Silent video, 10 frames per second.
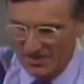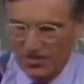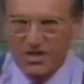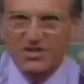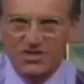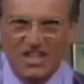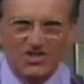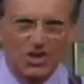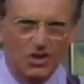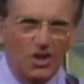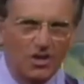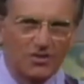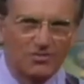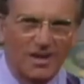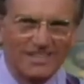there is such a lot
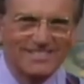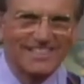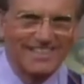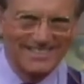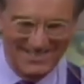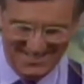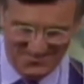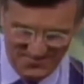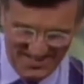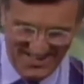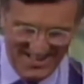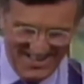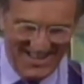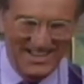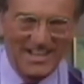of rice there that, and
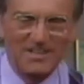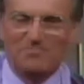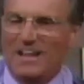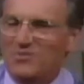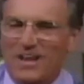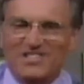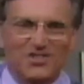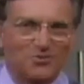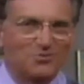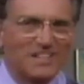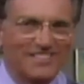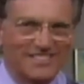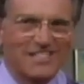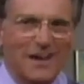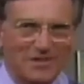by the way, it's a real
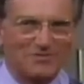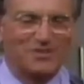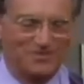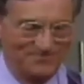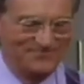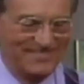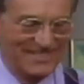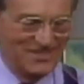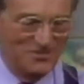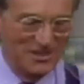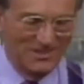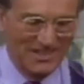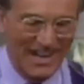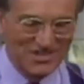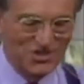tummy full. It's a real
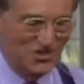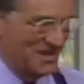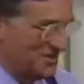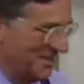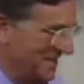gut stretcher,